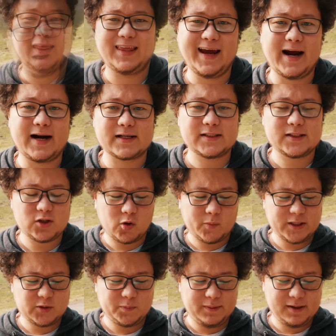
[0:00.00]
they are so
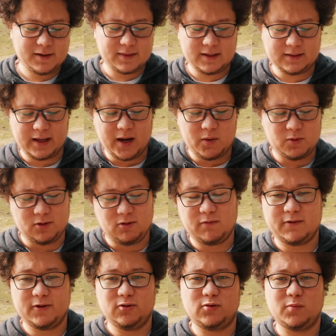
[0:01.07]
much bigger that I would
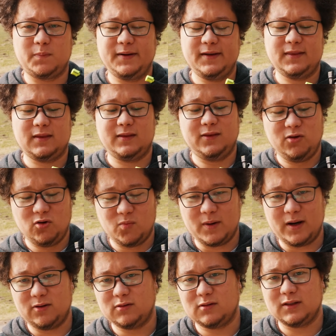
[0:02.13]
offer you to print new
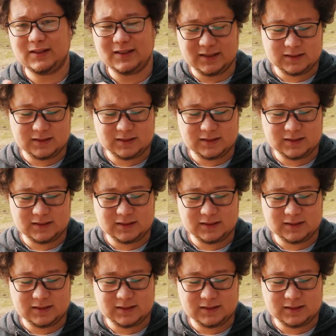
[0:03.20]
mount,